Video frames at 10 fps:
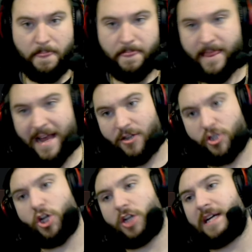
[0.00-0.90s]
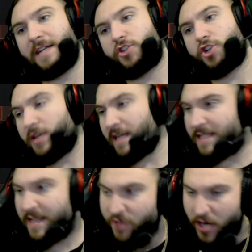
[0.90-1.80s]
Now, shotguns,
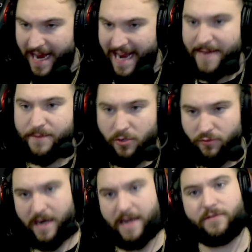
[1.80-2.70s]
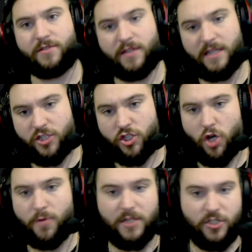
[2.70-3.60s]
they've got heaps of rounds, so there's so
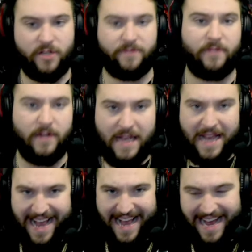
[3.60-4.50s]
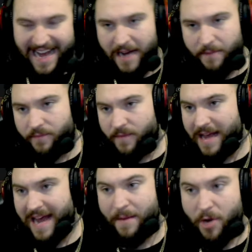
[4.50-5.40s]
much different
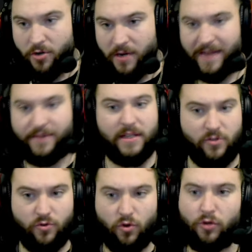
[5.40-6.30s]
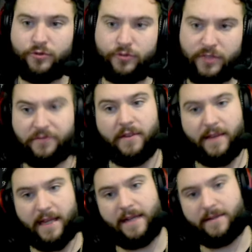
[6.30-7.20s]
ammo, and they all do different
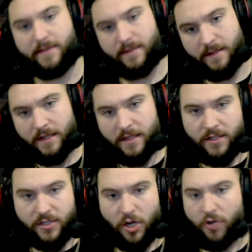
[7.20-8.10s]
things. So